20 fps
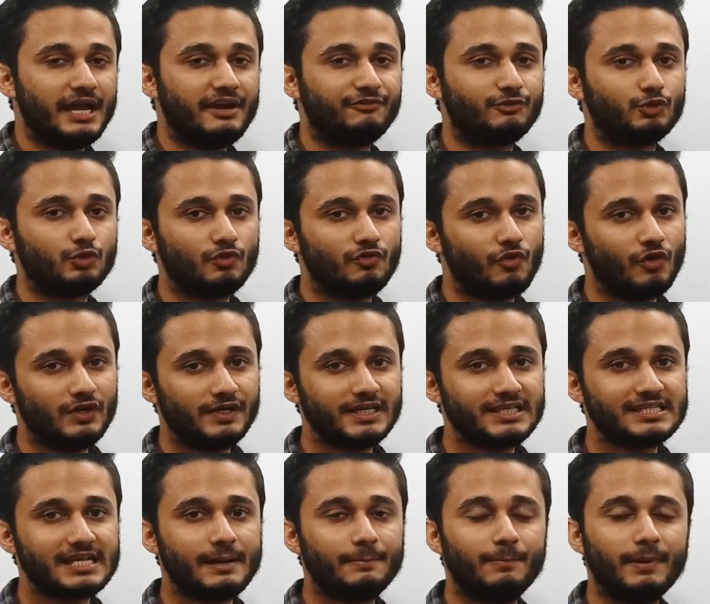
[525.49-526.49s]
If 2
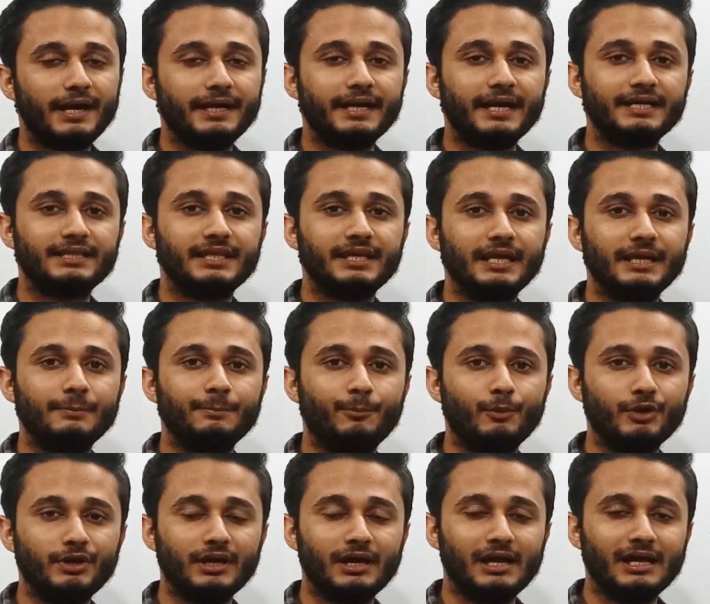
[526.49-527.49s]
volt is applied at the
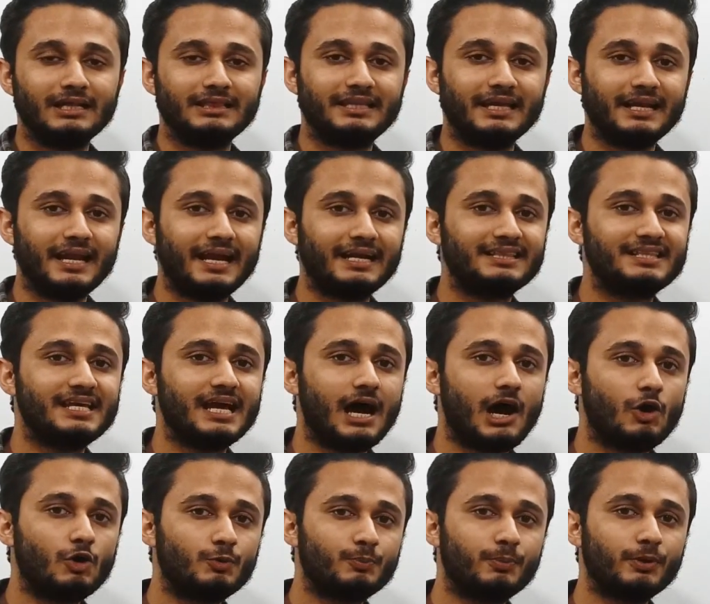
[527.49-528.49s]
input, then at
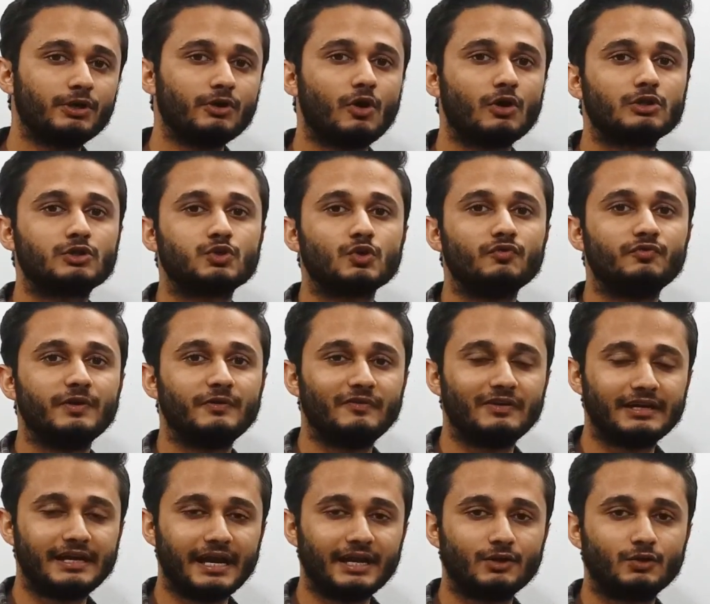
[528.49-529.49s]
the output also we
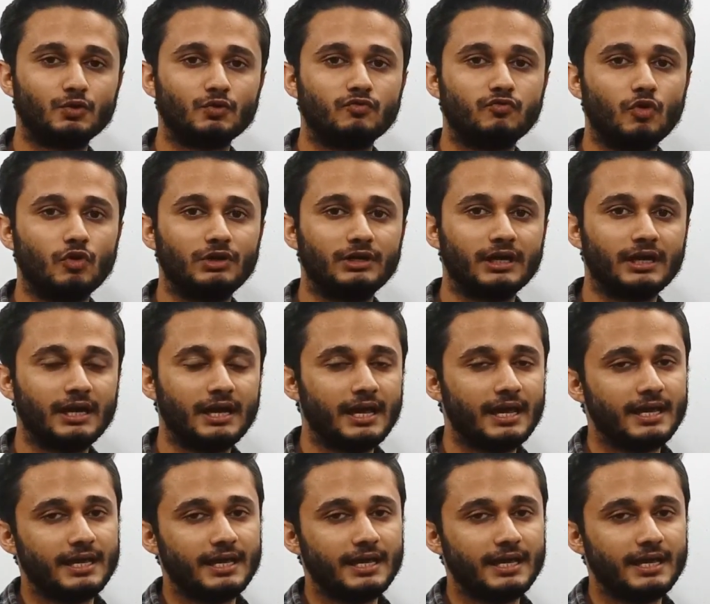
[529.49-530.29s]
will get 2 volt.